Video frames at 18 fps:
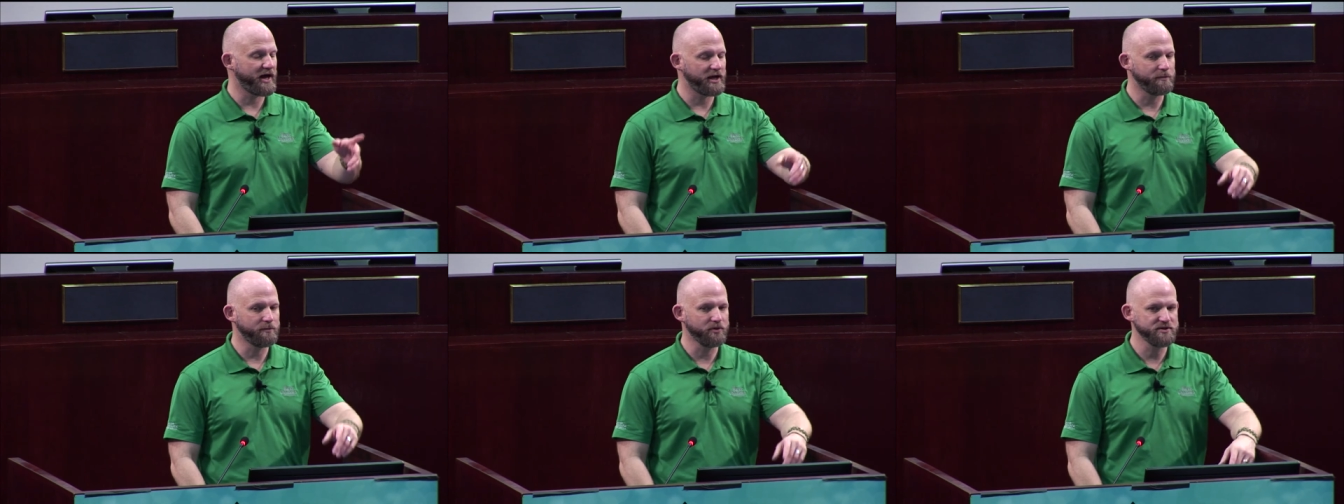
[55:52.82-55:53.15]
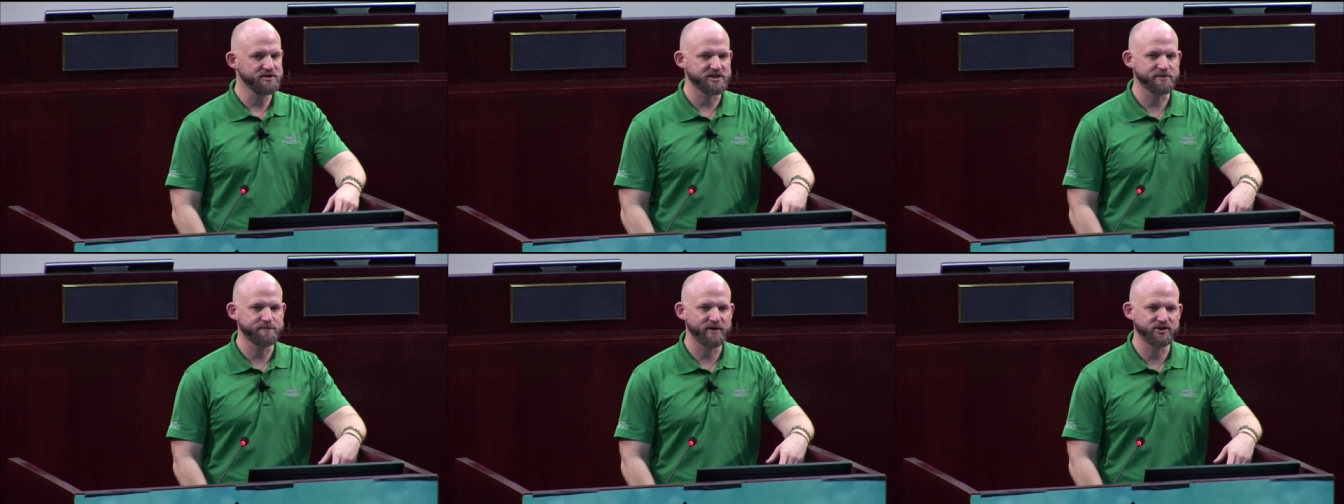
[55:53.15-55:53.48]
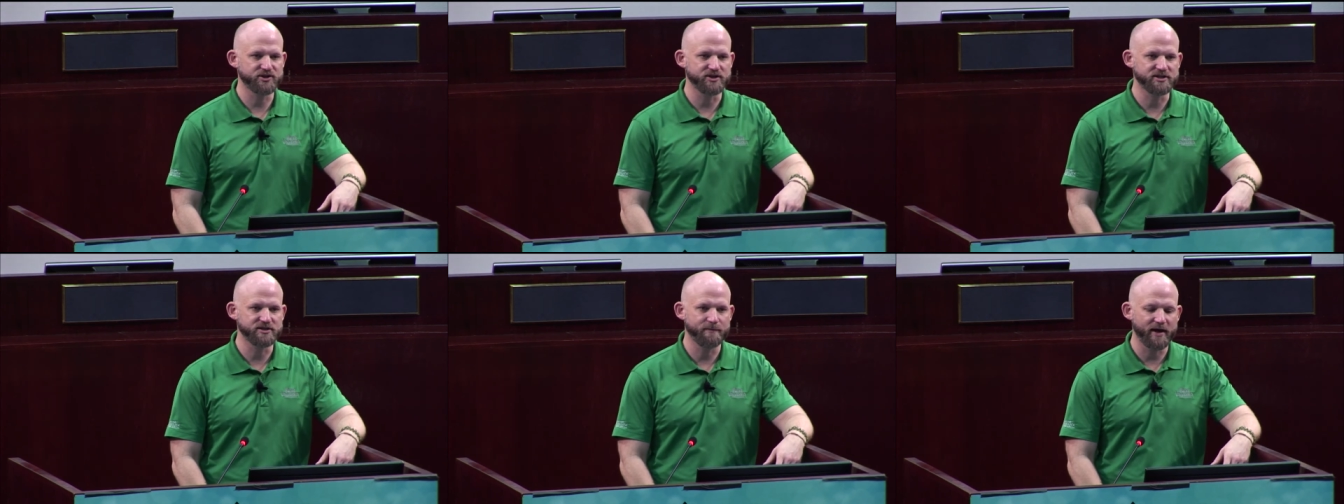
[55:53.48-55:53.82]
edibles,
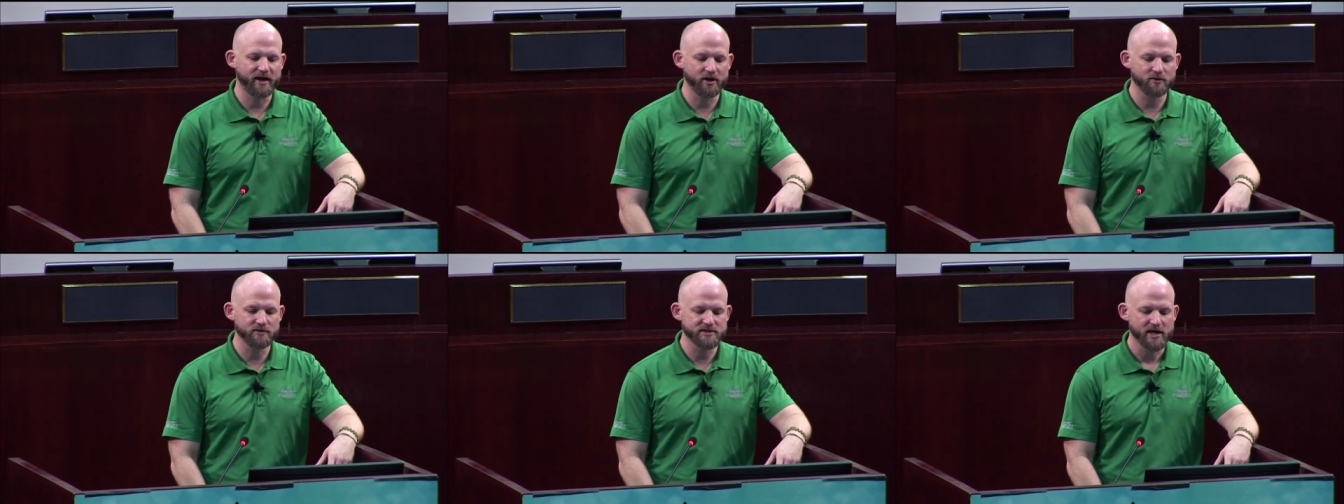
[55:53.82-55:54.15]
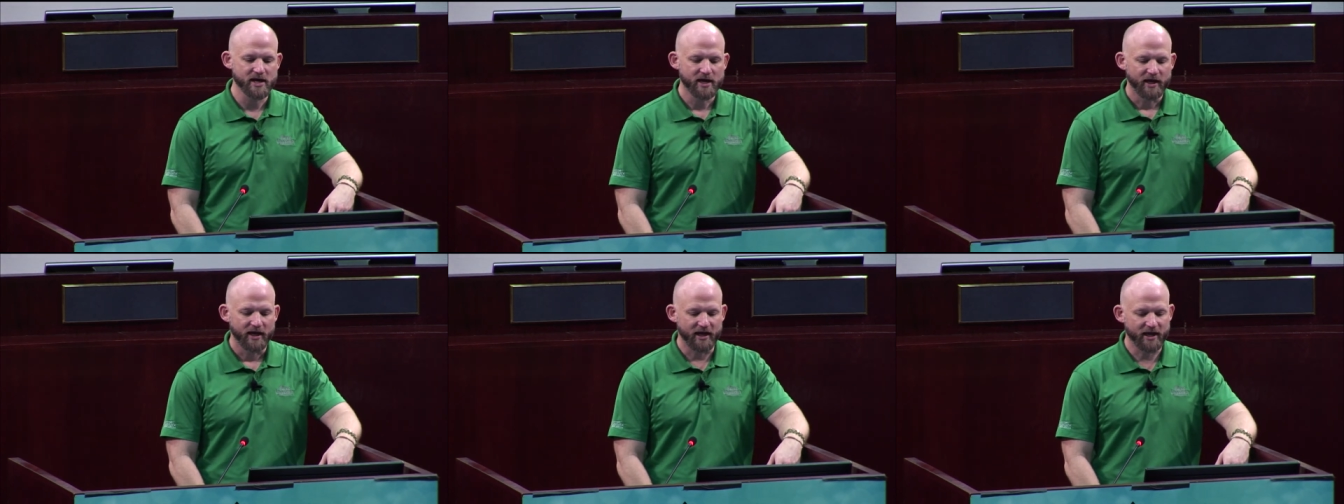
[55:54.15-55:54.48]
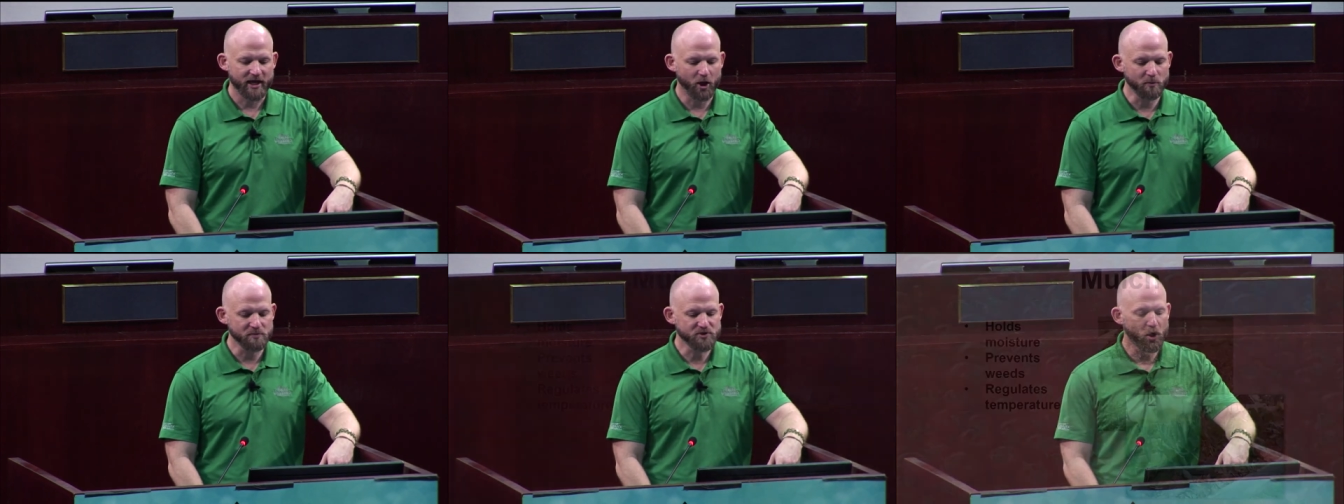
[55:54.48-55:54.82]
especially tomatoes. It helps